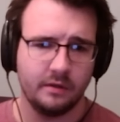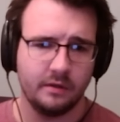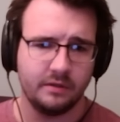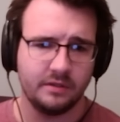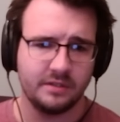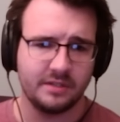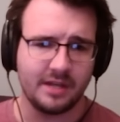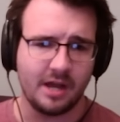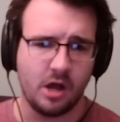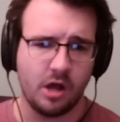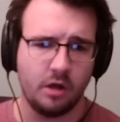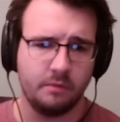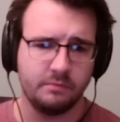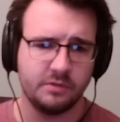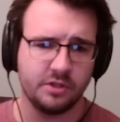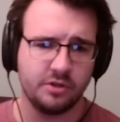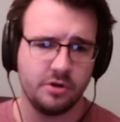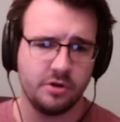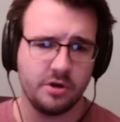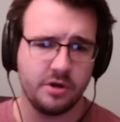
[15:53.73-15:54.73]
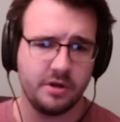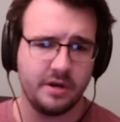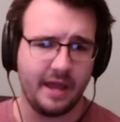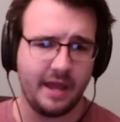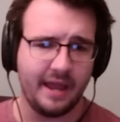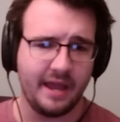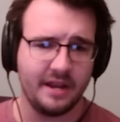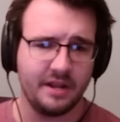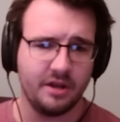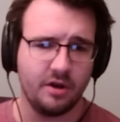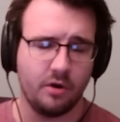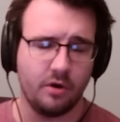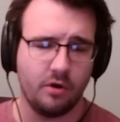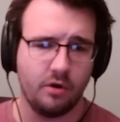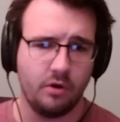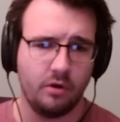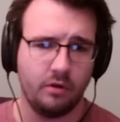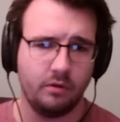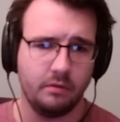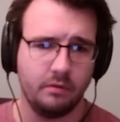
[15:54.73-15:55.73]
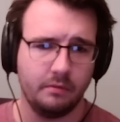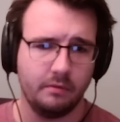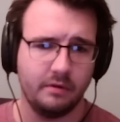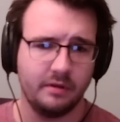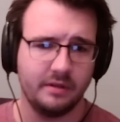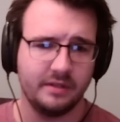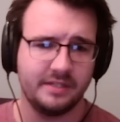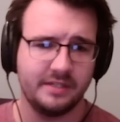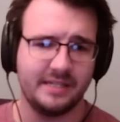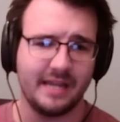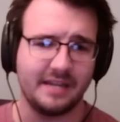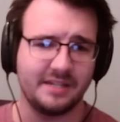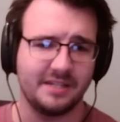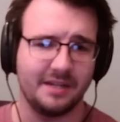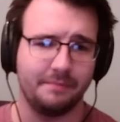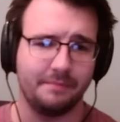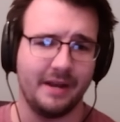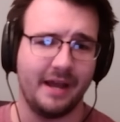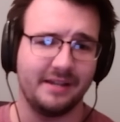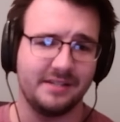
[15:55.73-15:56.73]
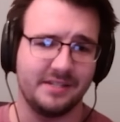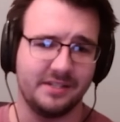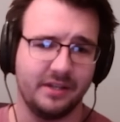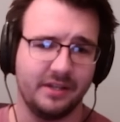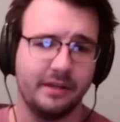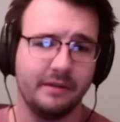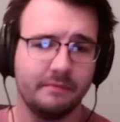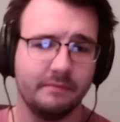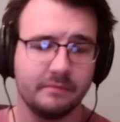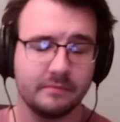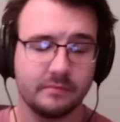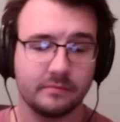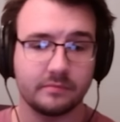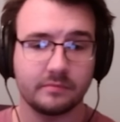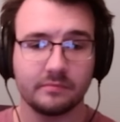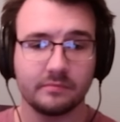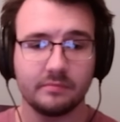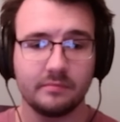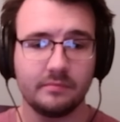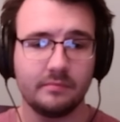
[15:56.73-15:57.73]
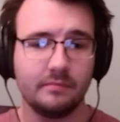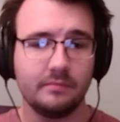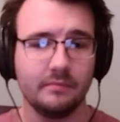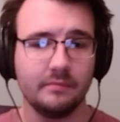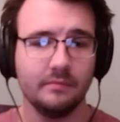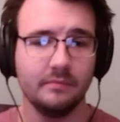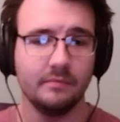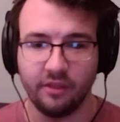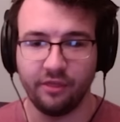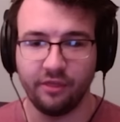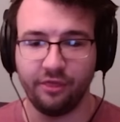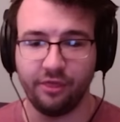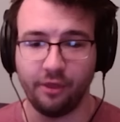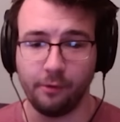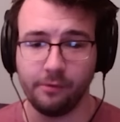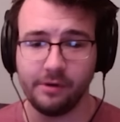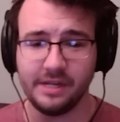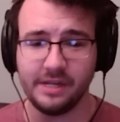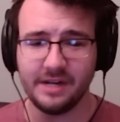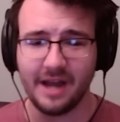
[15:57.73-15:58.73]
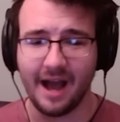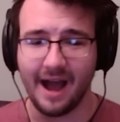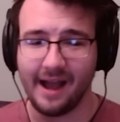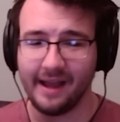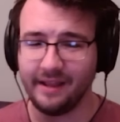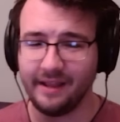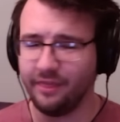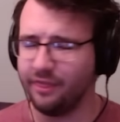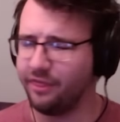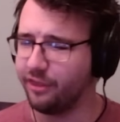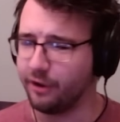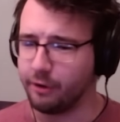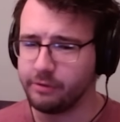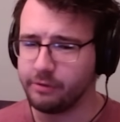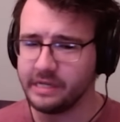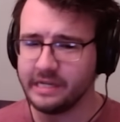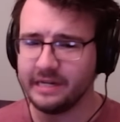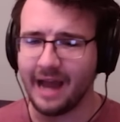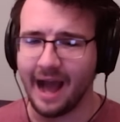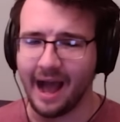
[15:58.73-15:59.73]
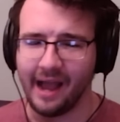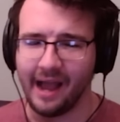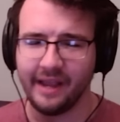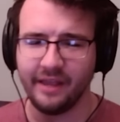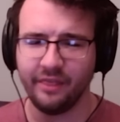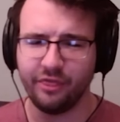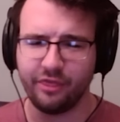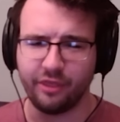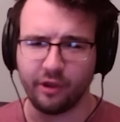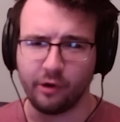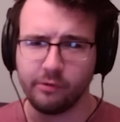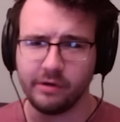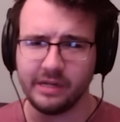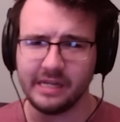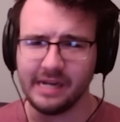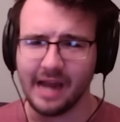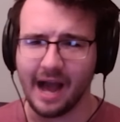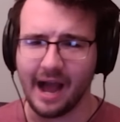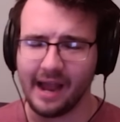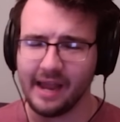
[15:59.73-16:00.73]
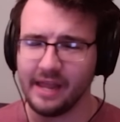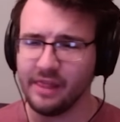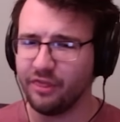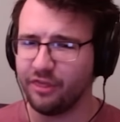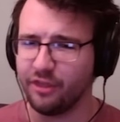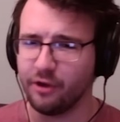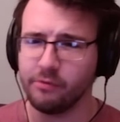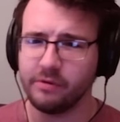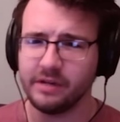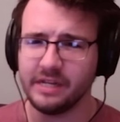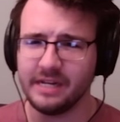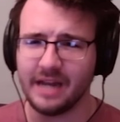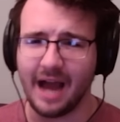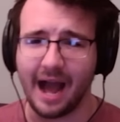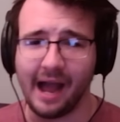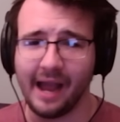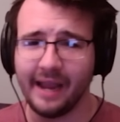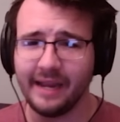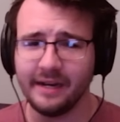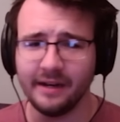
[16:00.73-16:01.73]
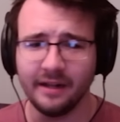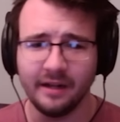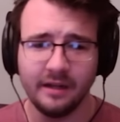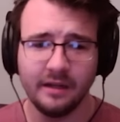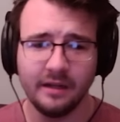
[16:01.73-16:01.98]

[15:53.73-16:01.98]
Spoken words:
These columns are good, and it all sets up nicely. 39, 39, 39, 39?